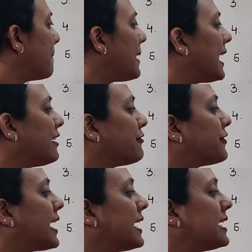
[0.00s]
My
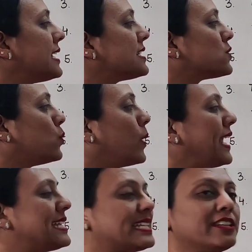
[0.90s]
friend is
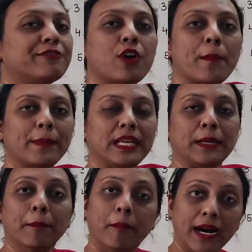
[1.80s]
waiting for
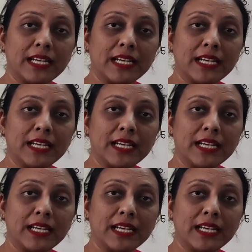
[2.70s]
me.